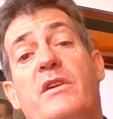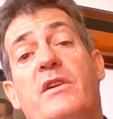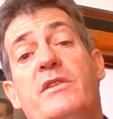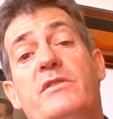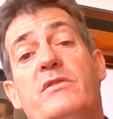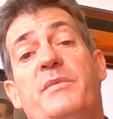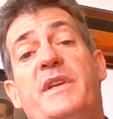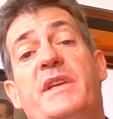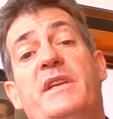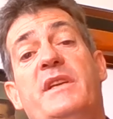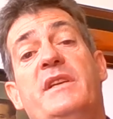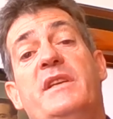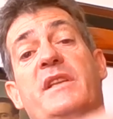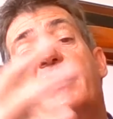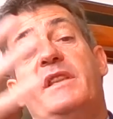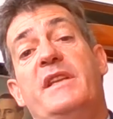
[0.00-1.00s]
going to be
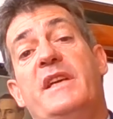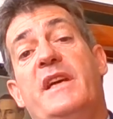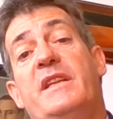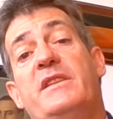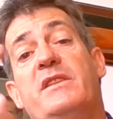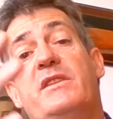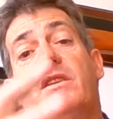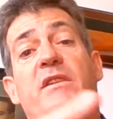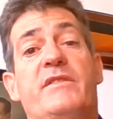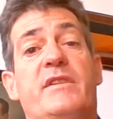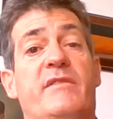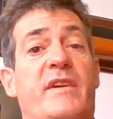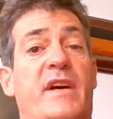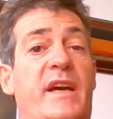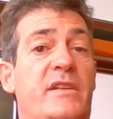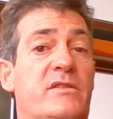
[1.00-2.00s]
the end of the
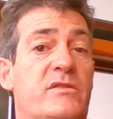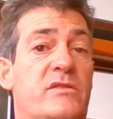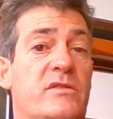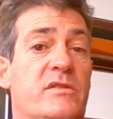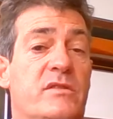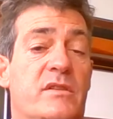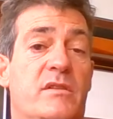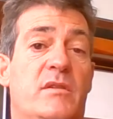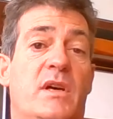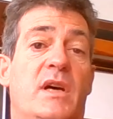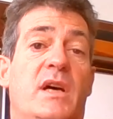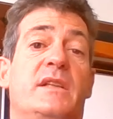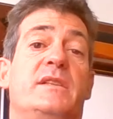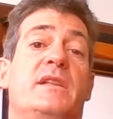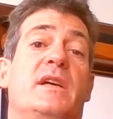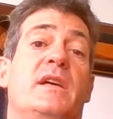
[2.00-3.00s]
virus,
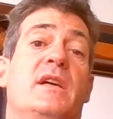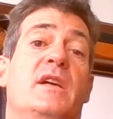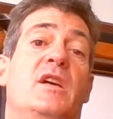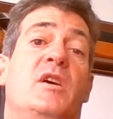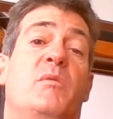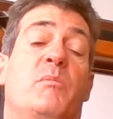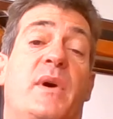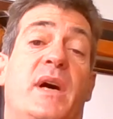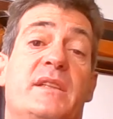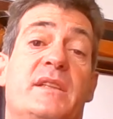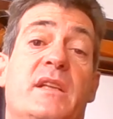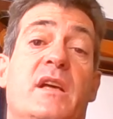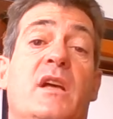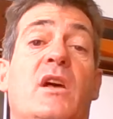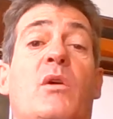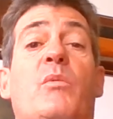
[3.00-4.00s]
and but
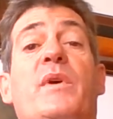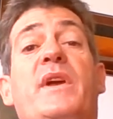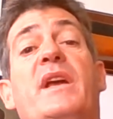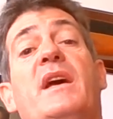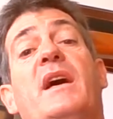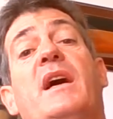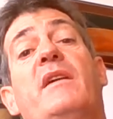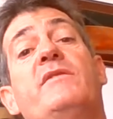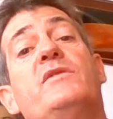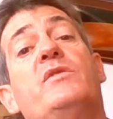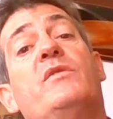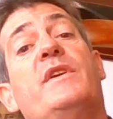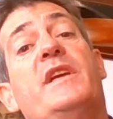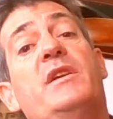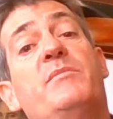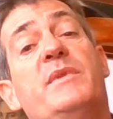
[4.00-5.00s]
we have to
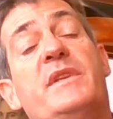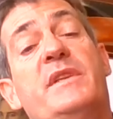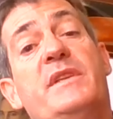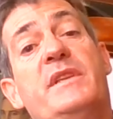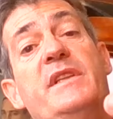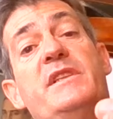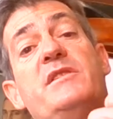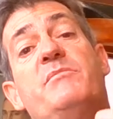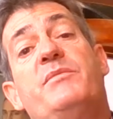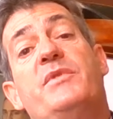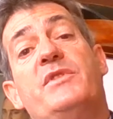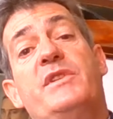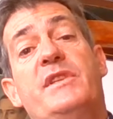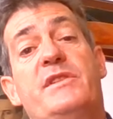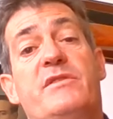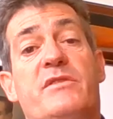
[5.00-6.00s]
keep these
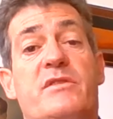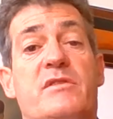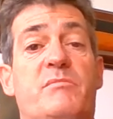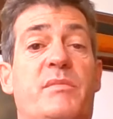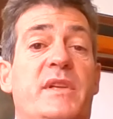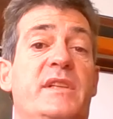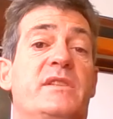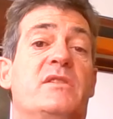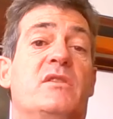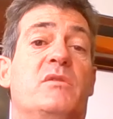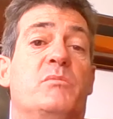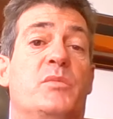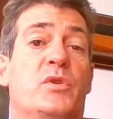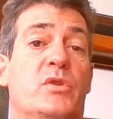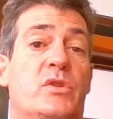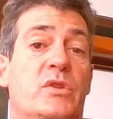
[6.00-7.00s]
procedures, please, on
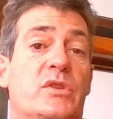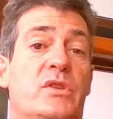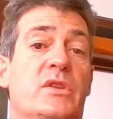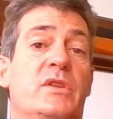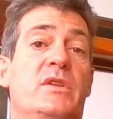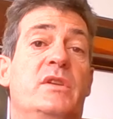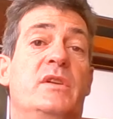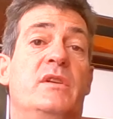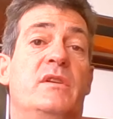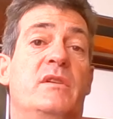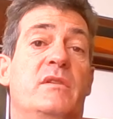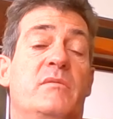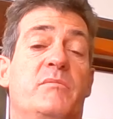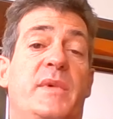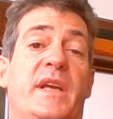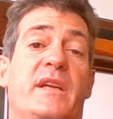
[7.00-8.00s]
board.
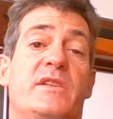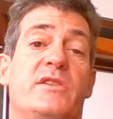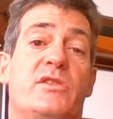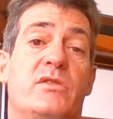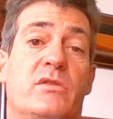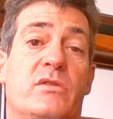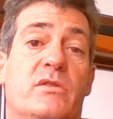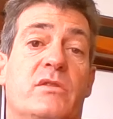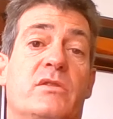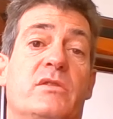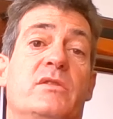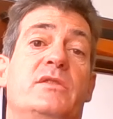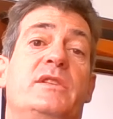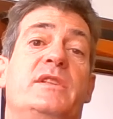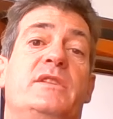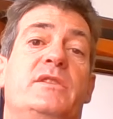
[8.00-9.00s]
Make sure
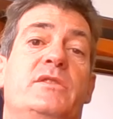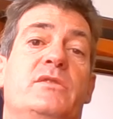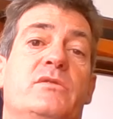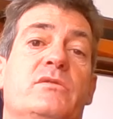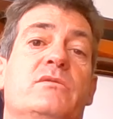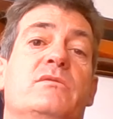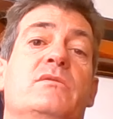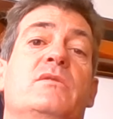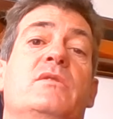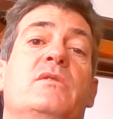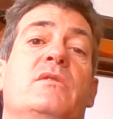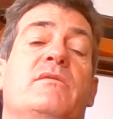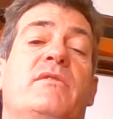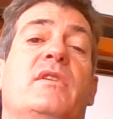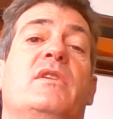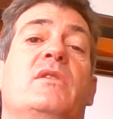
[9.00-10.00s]
that you do
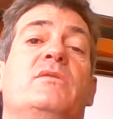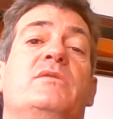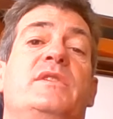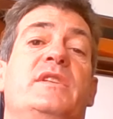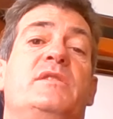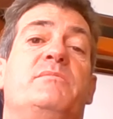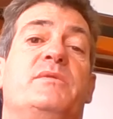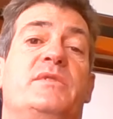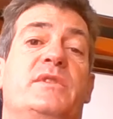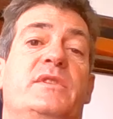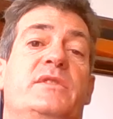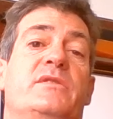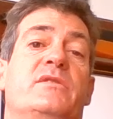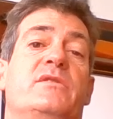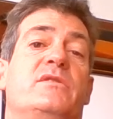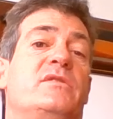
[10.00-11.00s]
follow these
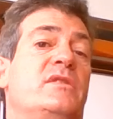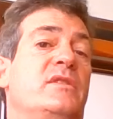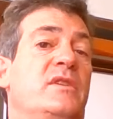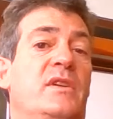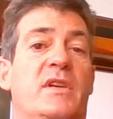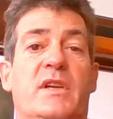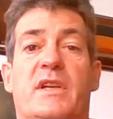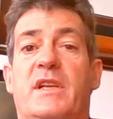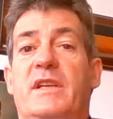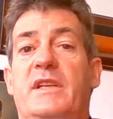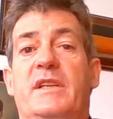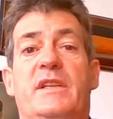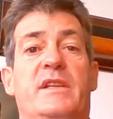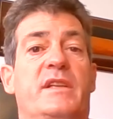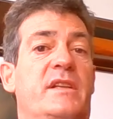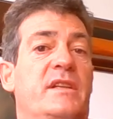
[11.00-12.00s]
procedures,
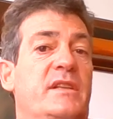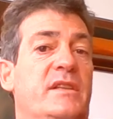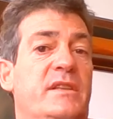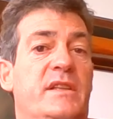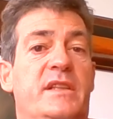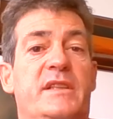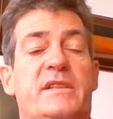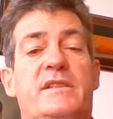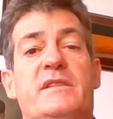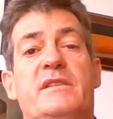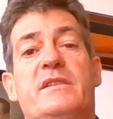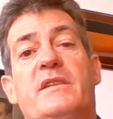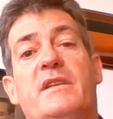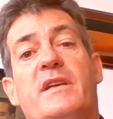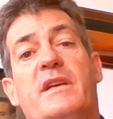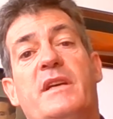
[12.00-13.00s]
clean this
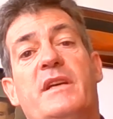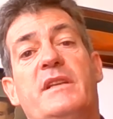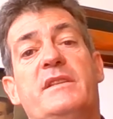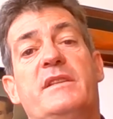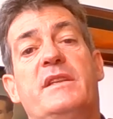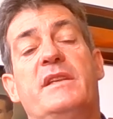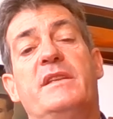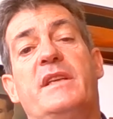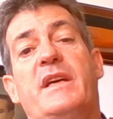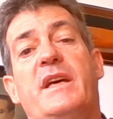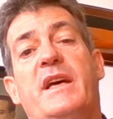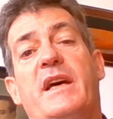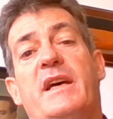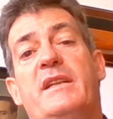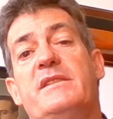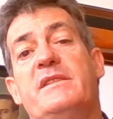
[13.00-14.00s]
and the
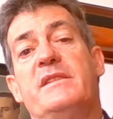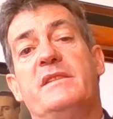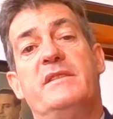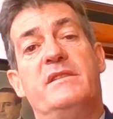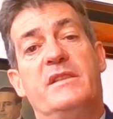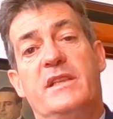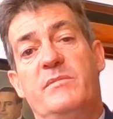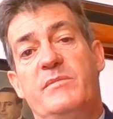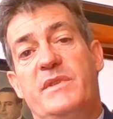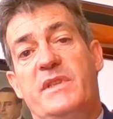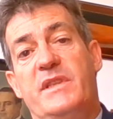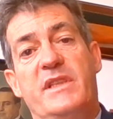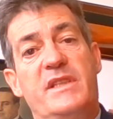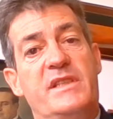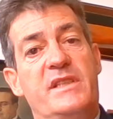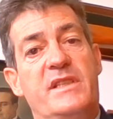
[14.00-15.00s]
hands, and keep
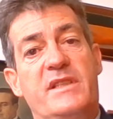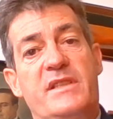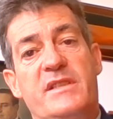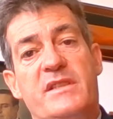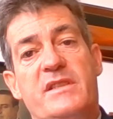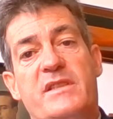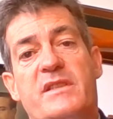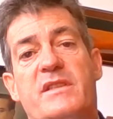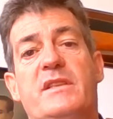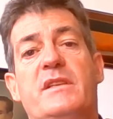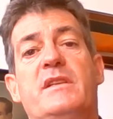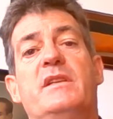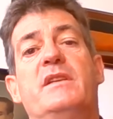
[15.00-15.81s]
distance, and